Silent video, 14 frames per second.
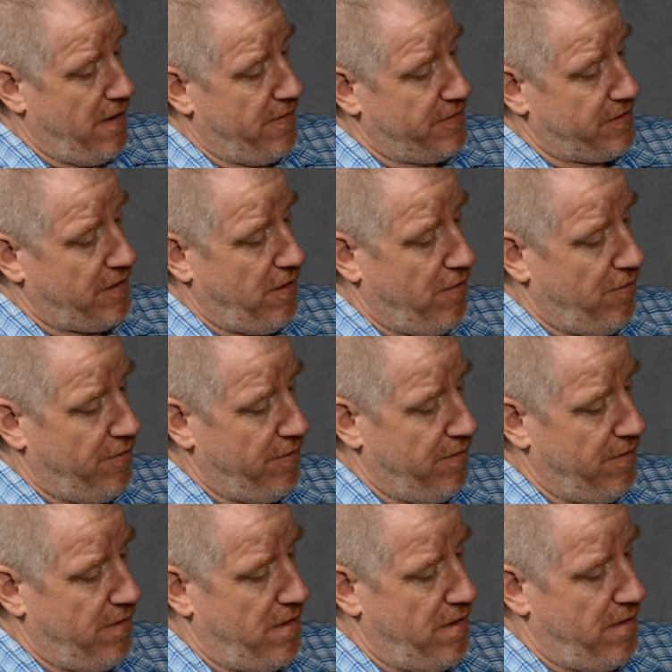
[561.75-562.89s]
So
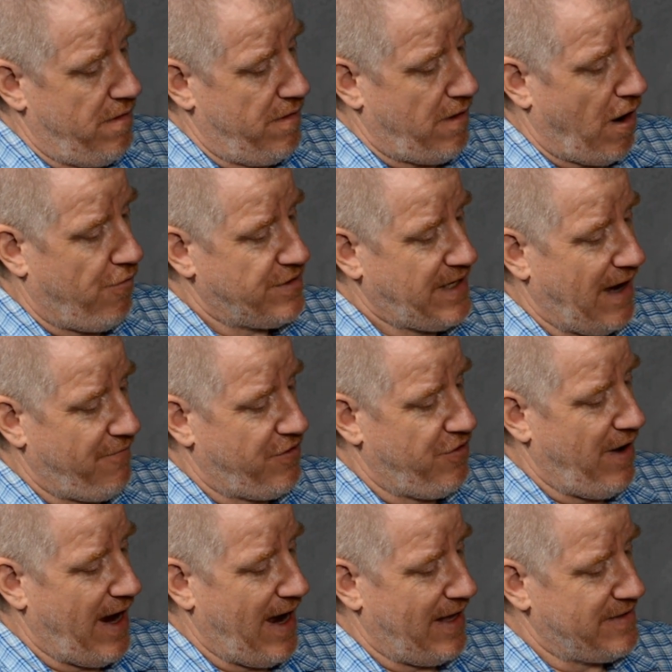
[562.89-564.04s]
always have two
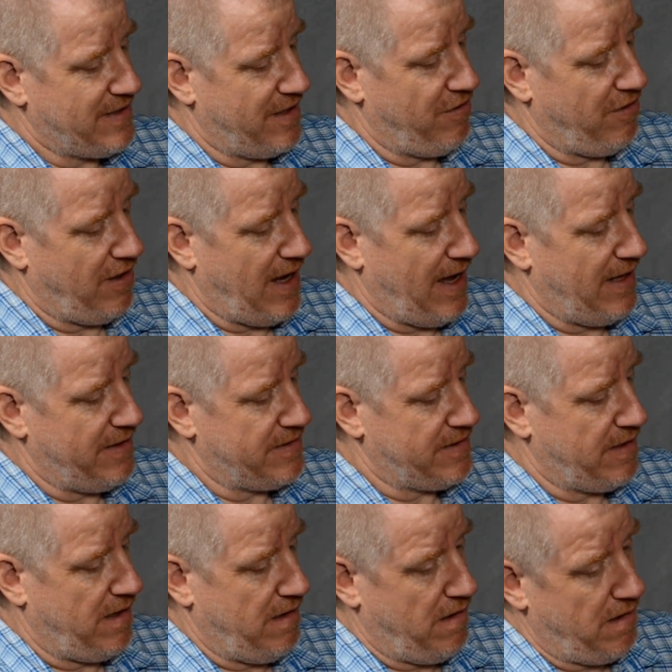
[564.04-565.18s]
hands on your
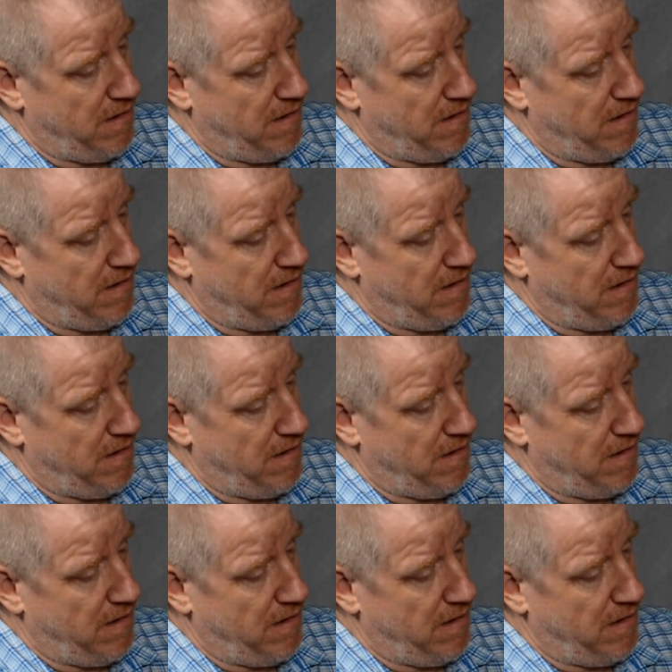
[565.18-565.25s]
lens.